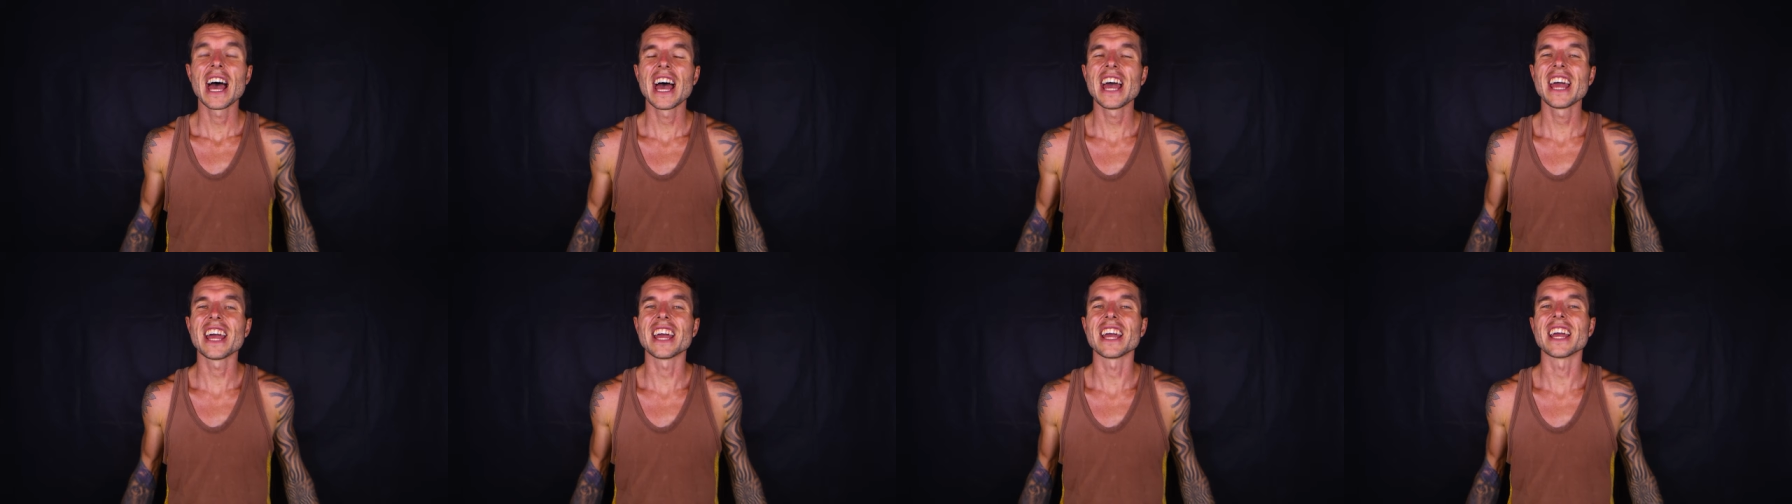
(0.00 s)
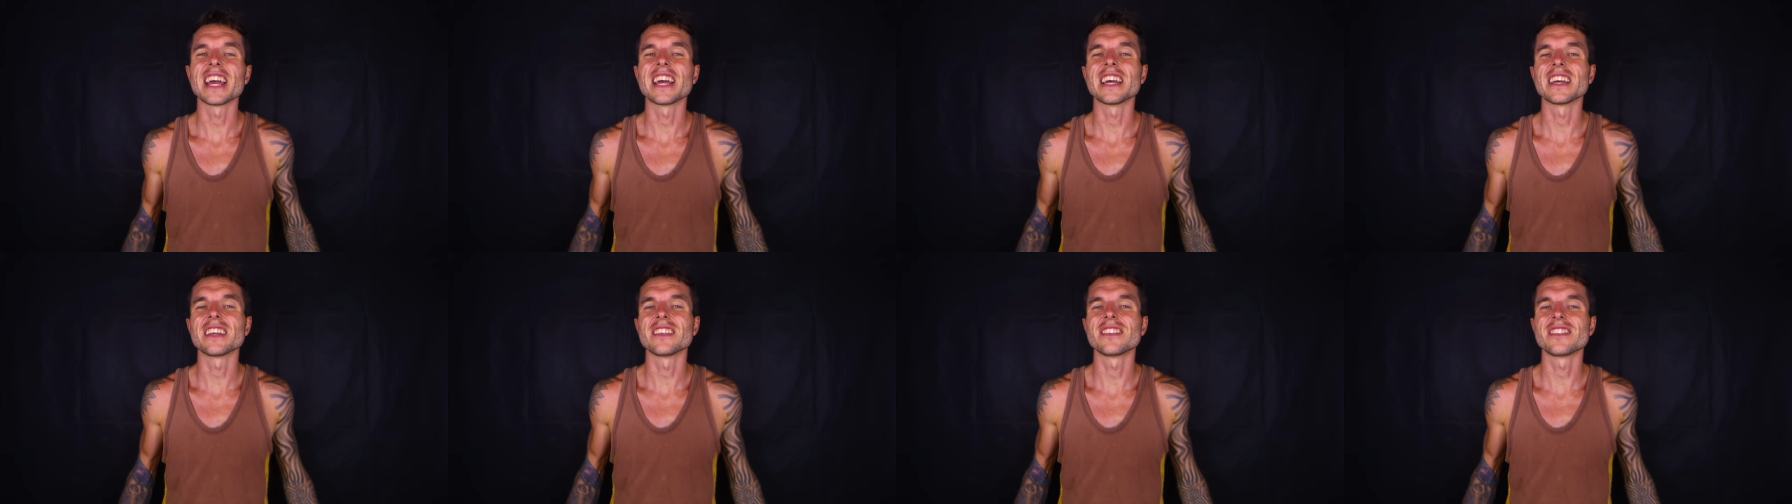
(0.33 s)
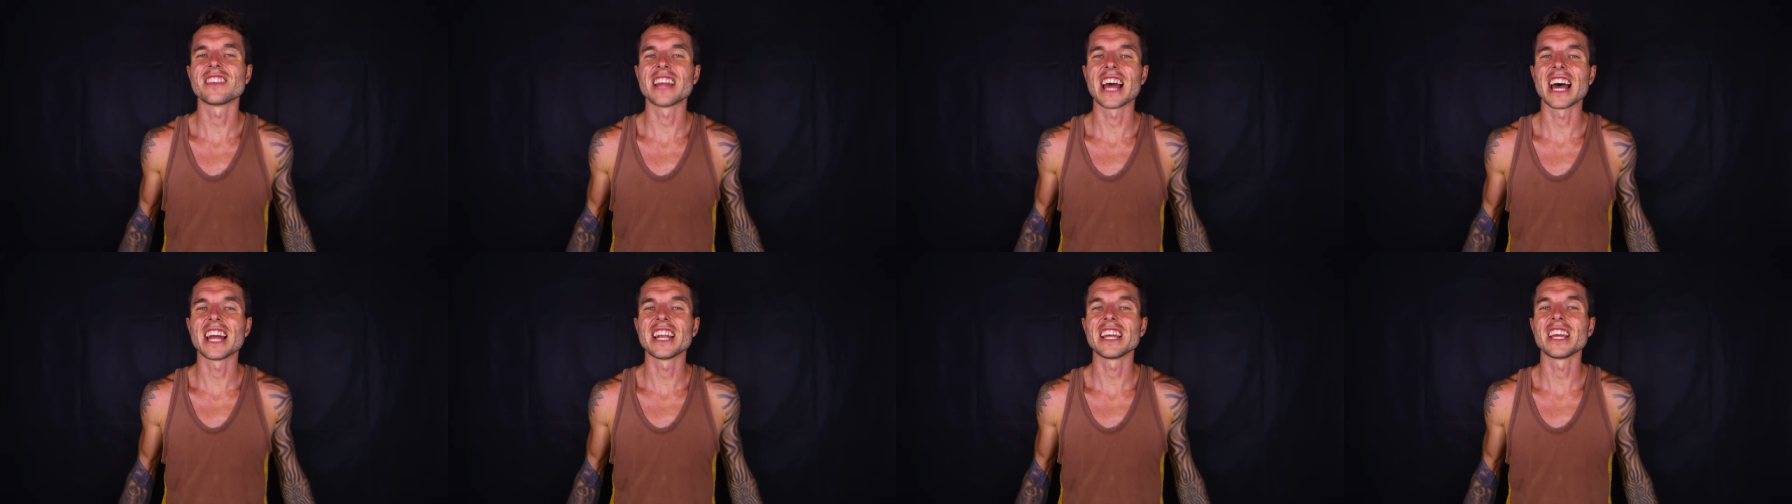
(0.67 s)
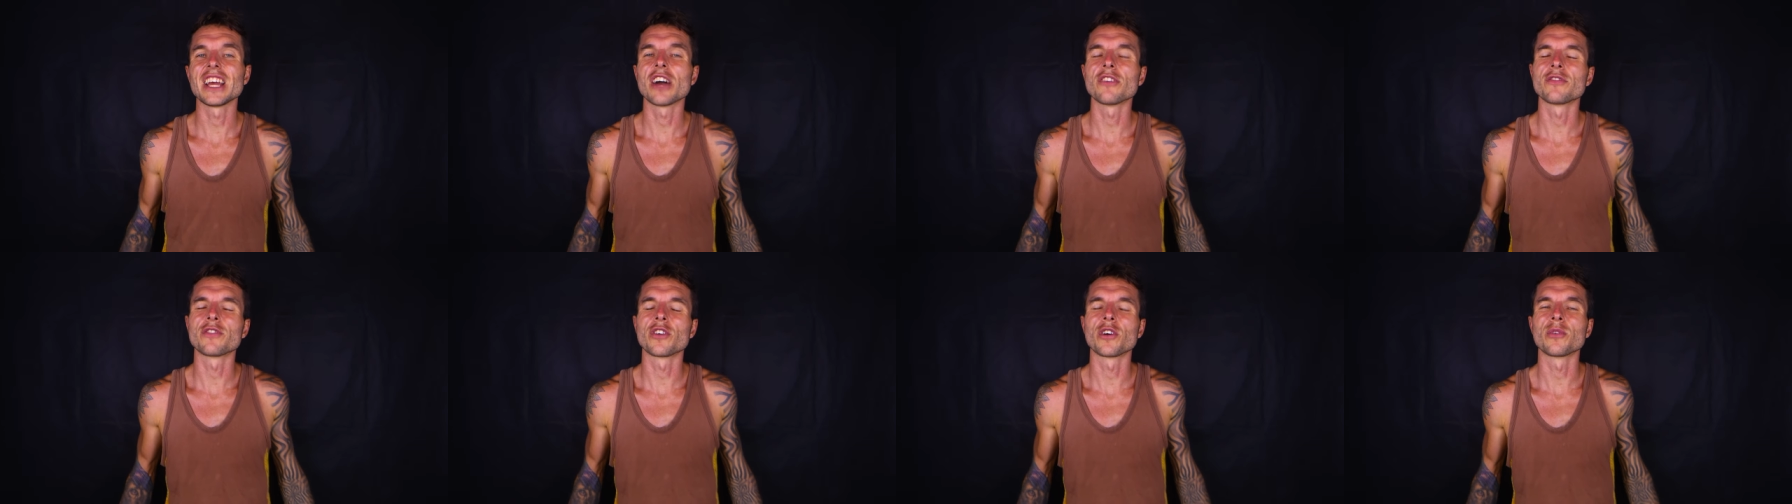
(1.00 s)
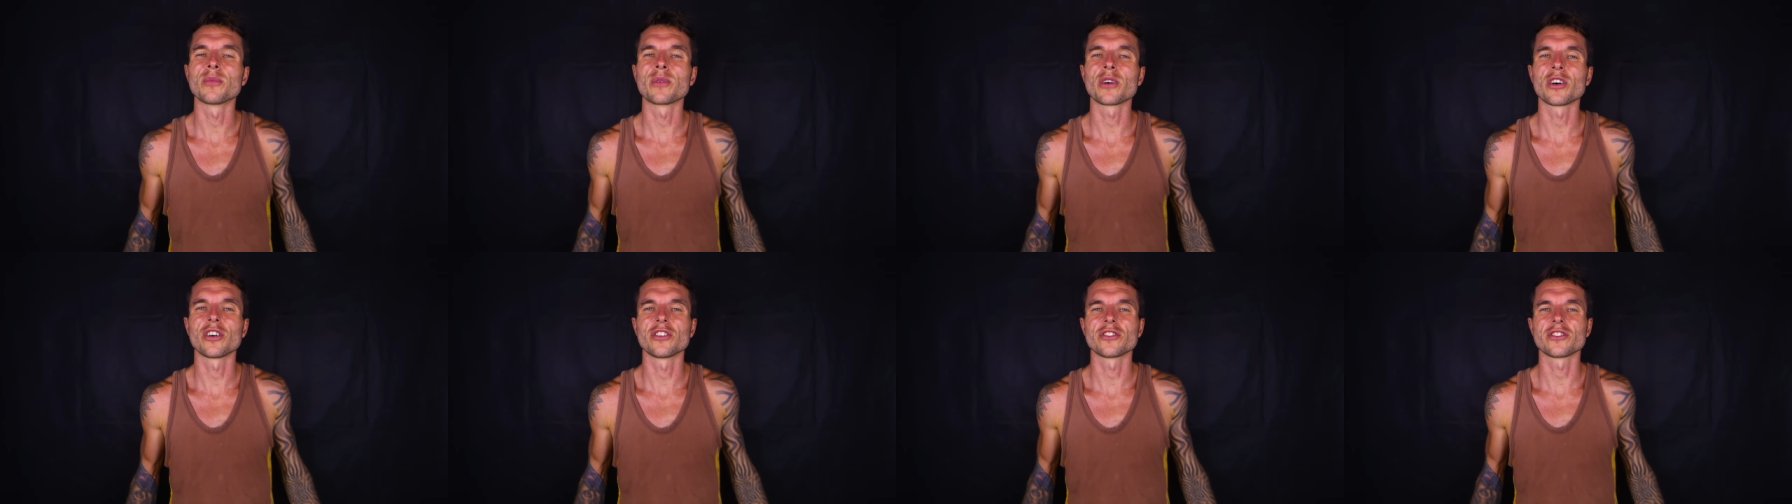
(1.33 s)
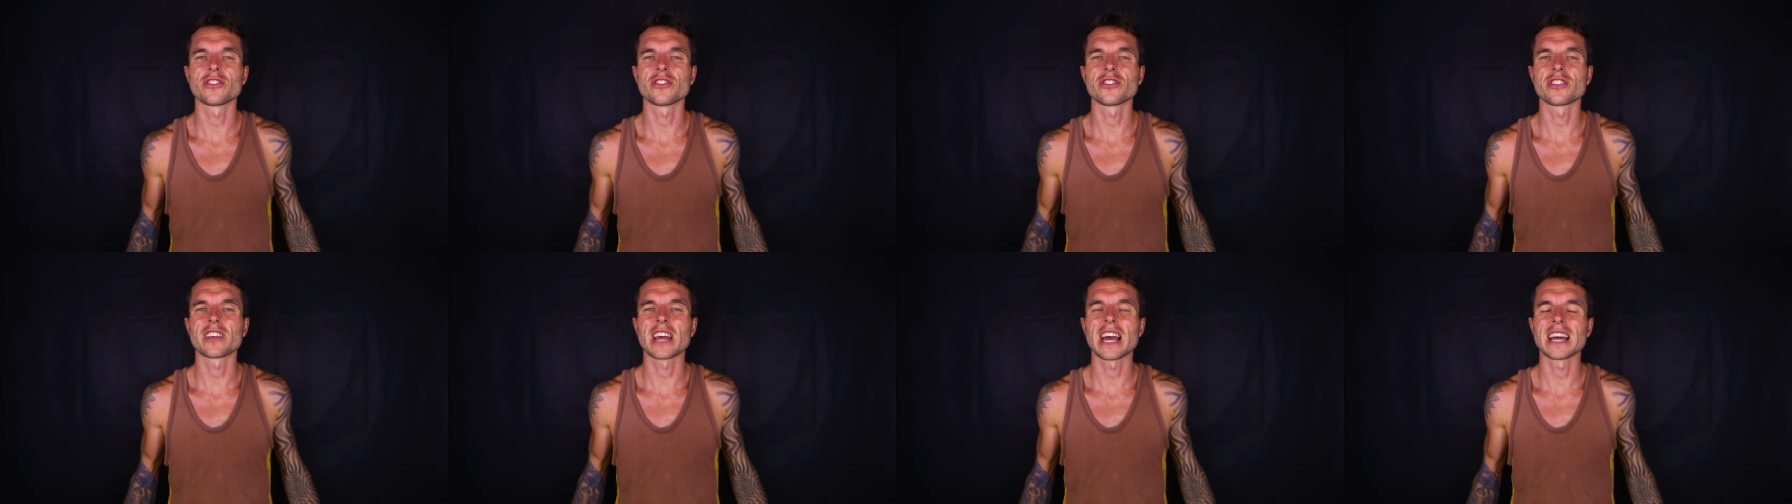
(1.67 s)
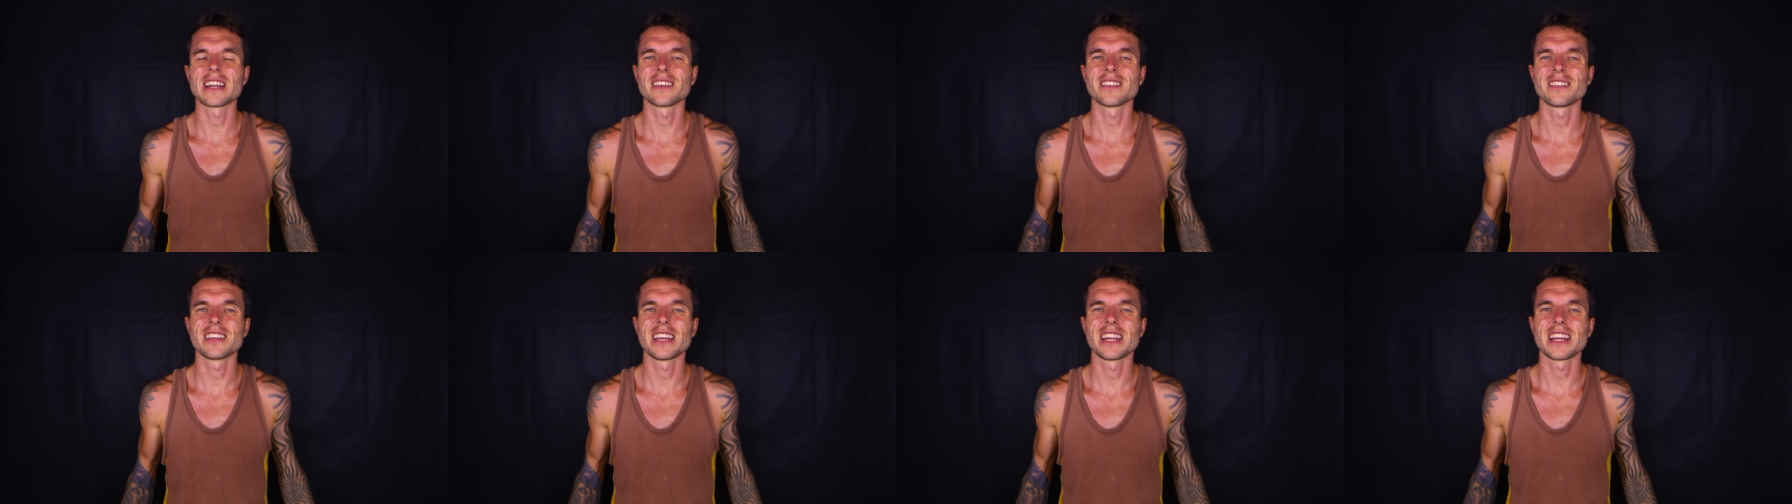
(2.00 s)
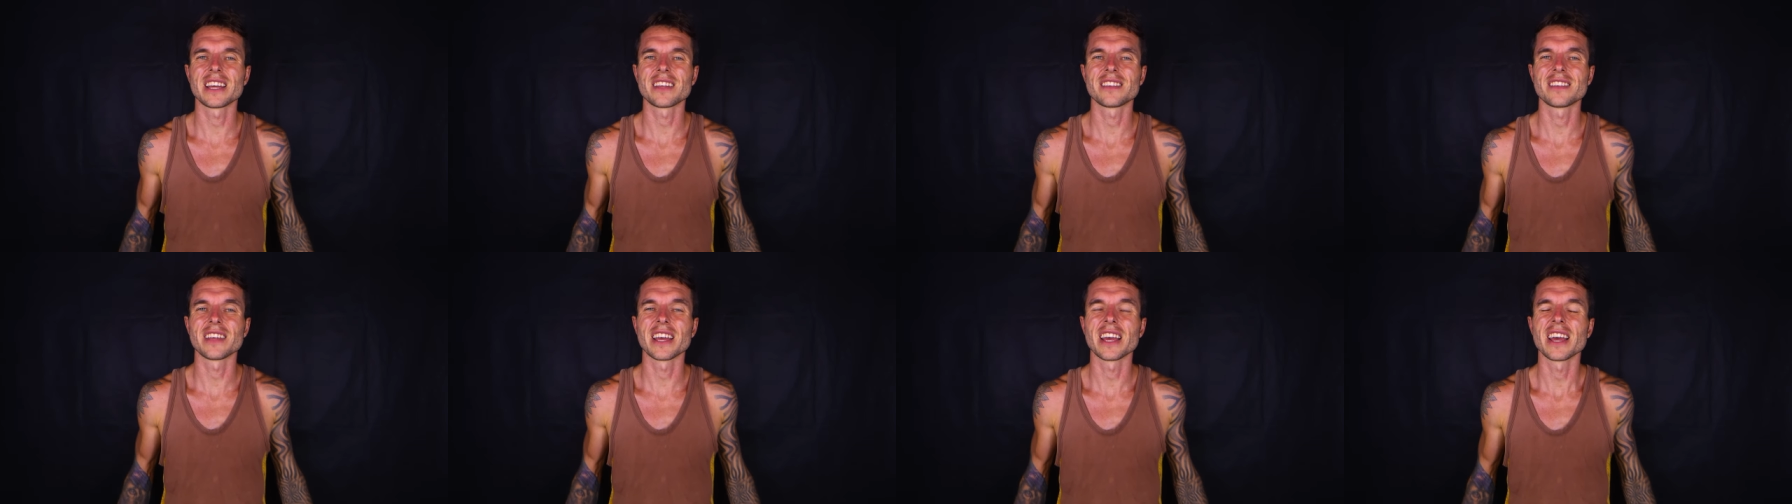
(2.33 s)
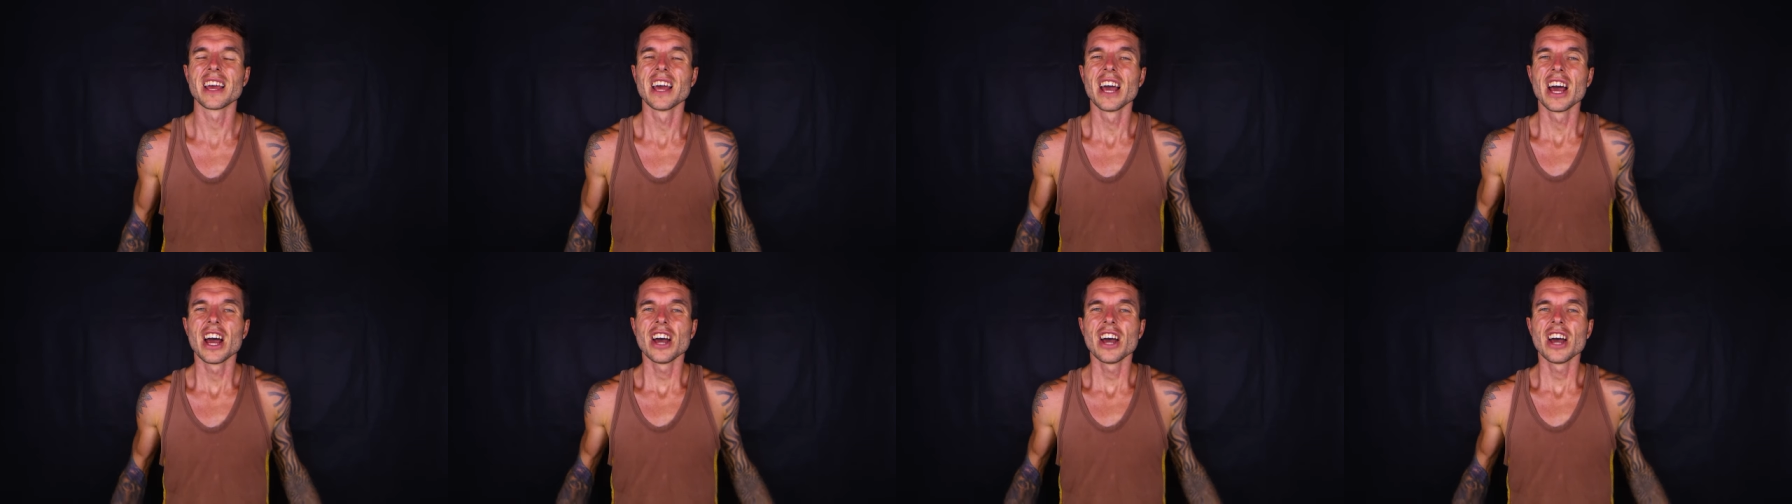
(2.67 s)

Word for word: Hey, it is Danny from Conscious Calisthenics here.